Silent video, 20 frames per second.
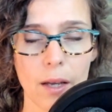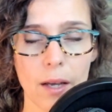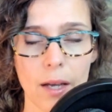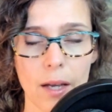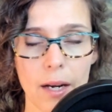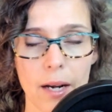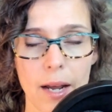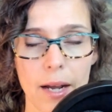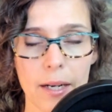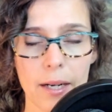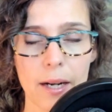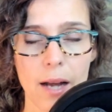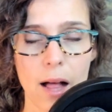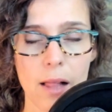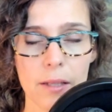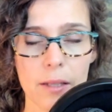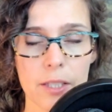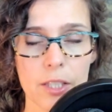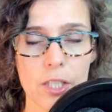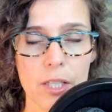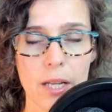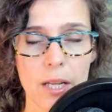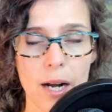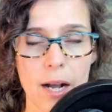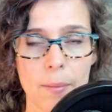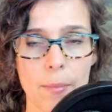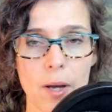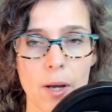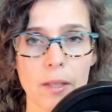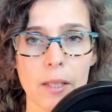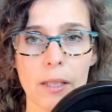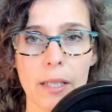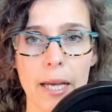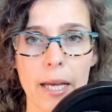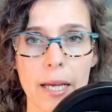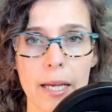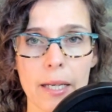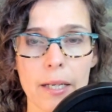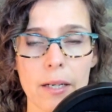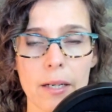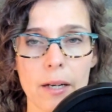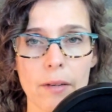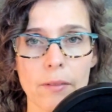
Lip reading: I acknowledge that I'm on the land at the